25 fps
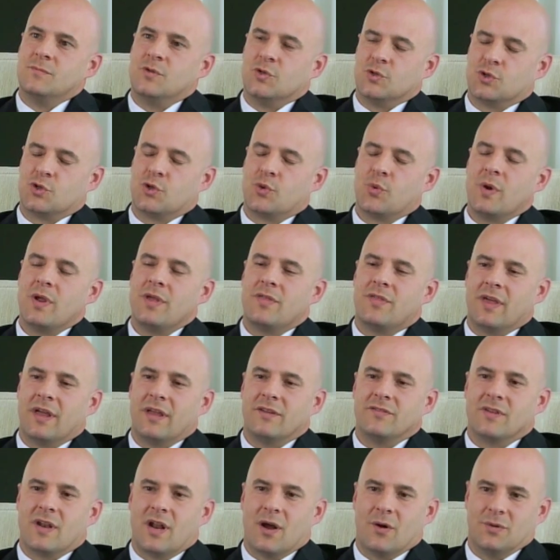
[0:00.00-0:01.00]
There's three
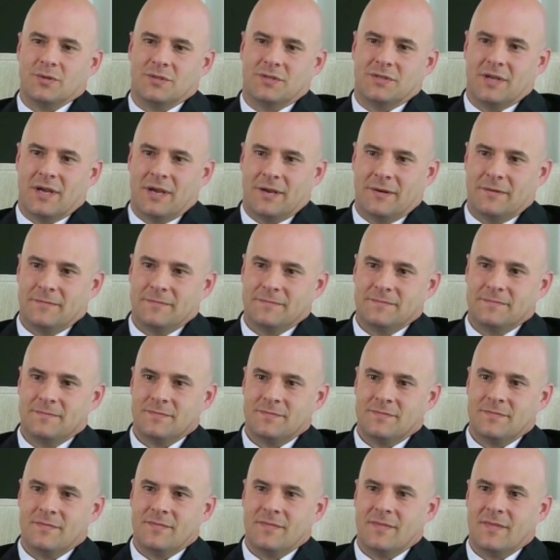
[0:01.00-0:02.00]
things that I would say,
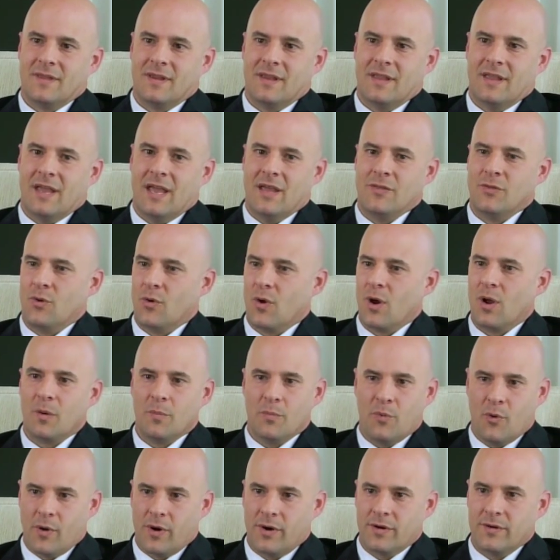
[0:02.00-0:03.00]
and they're all
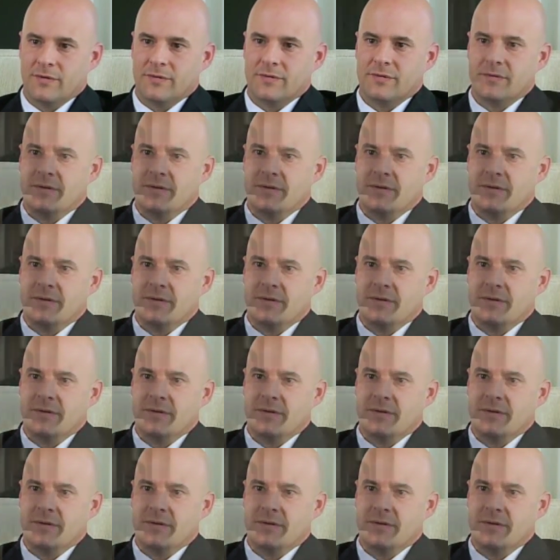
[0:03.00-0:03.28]
important.